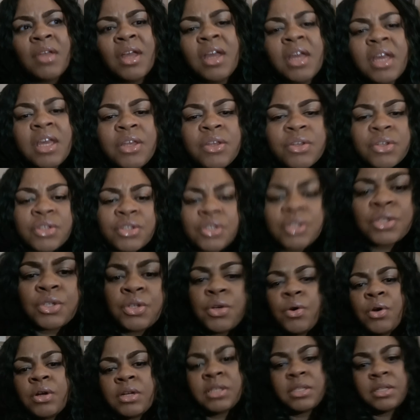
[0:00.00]
he used to
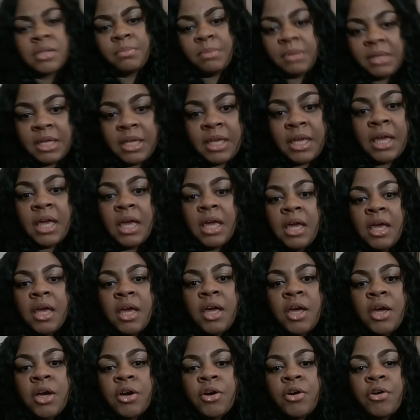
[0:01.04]
talk to me
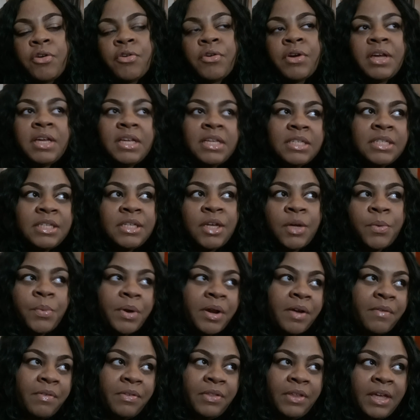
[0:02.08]
crazy or
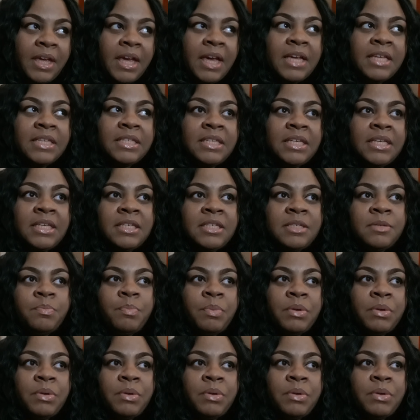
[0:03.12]
whatever the case is.